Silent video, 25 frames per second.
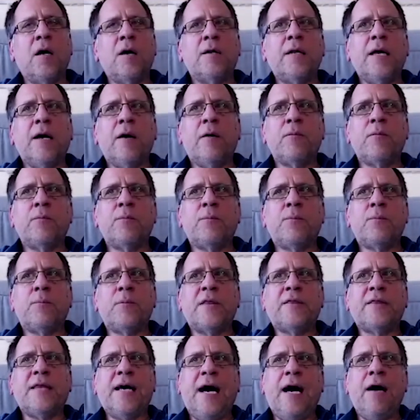now,
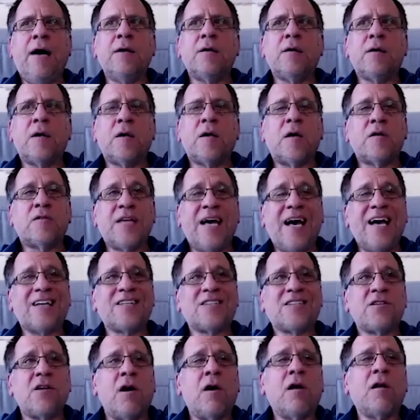but that
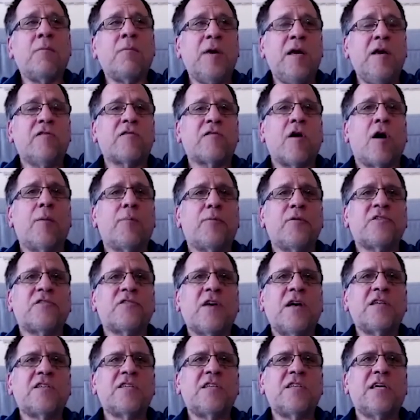taxonomies are
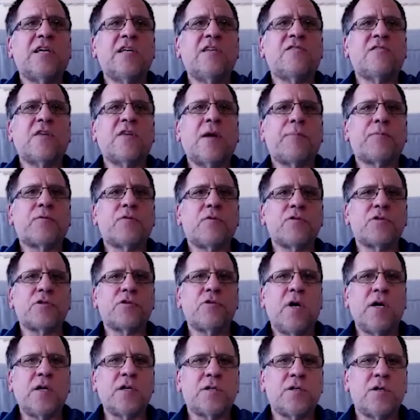precisely conceptual
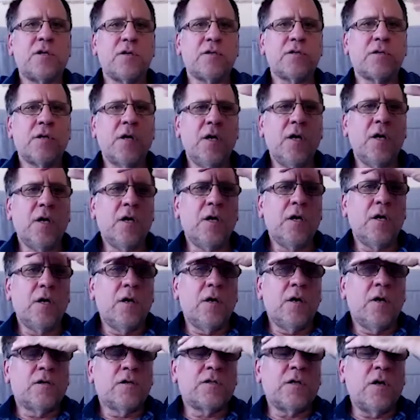structures.
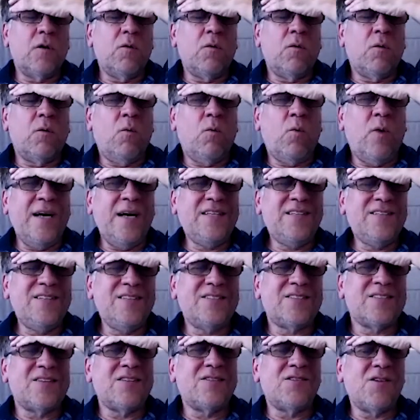Mm-hmm. So what
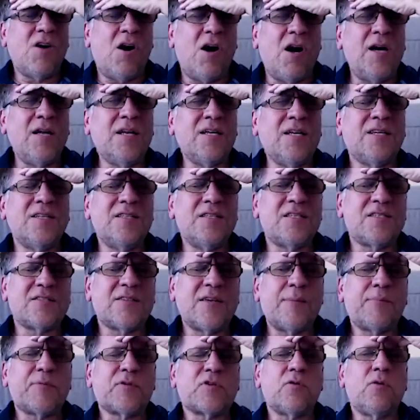does
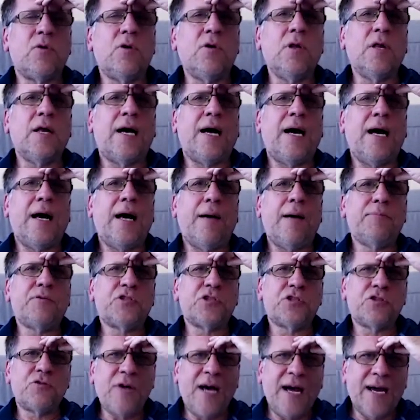non-conceptual
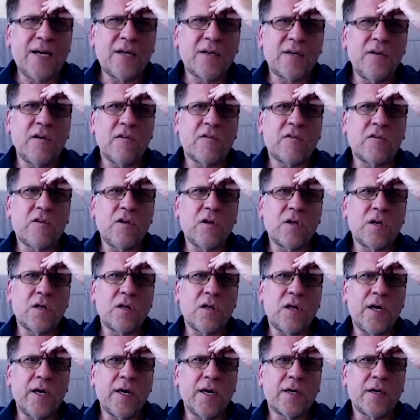abstractness look
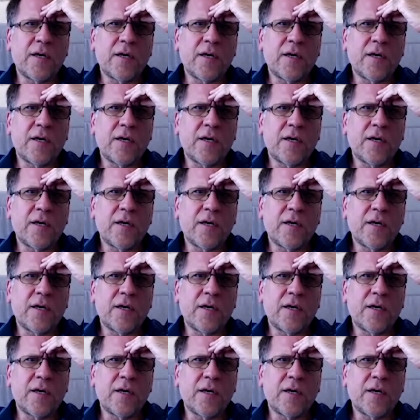like?